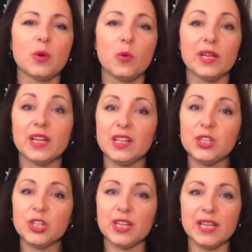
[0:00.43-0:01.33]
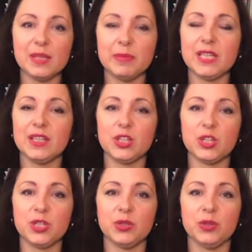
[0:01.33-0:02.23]
When culture is
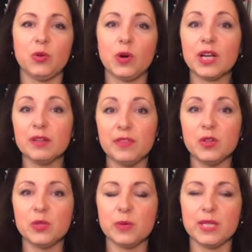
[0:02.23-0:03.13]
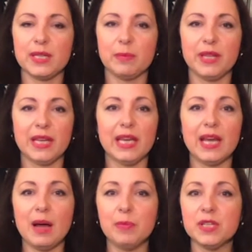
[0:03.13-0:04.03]
misunderstood or confused with something, it
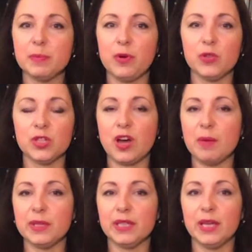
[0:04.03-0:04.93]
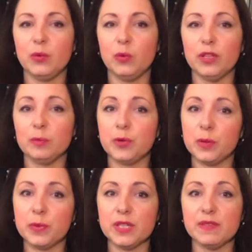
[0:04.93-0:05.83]
happens most commonly with
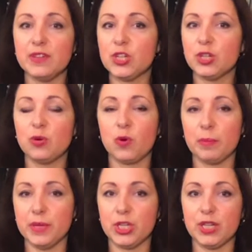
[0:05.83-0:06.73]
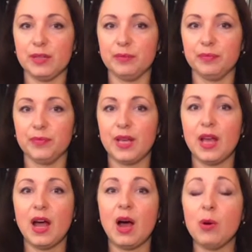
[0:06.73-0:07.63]
purpose, vision, or mission.
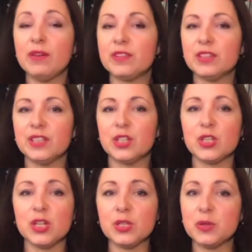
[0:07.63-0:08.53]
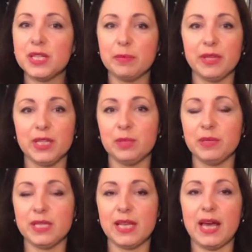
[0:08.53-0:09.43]
However, there is also something to be
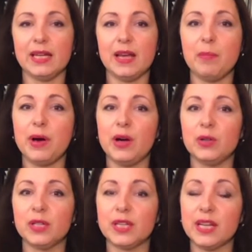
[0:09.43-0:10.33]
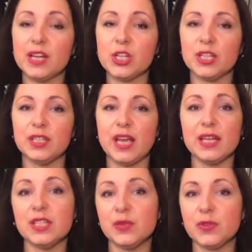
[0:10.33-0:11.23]
said about connection
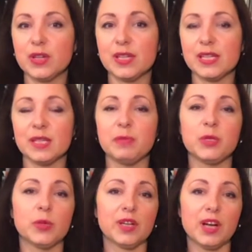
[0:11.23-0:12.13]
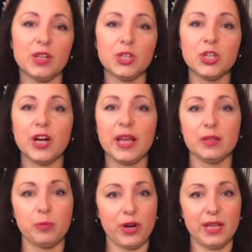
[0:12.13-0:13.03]
and differences between culture
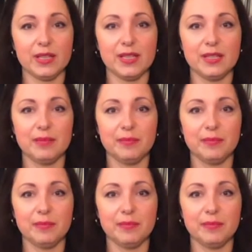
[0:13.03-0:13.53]
and brand.